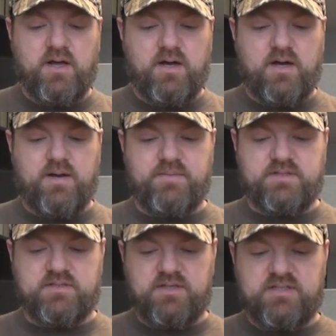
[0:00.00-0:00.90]
Um,
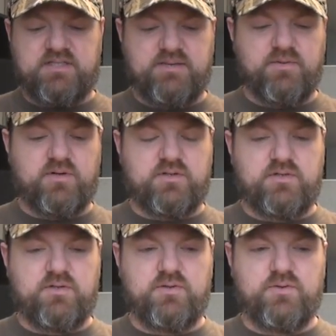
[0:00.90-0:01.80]
it's, it's similar
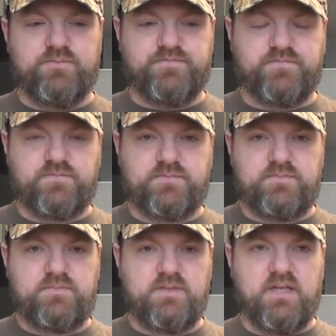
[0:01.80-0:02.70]
to
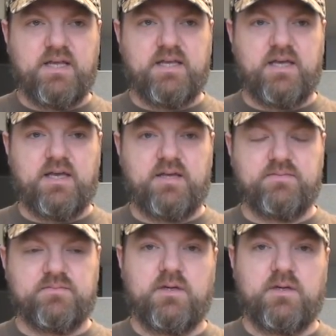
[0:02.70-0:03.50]
like a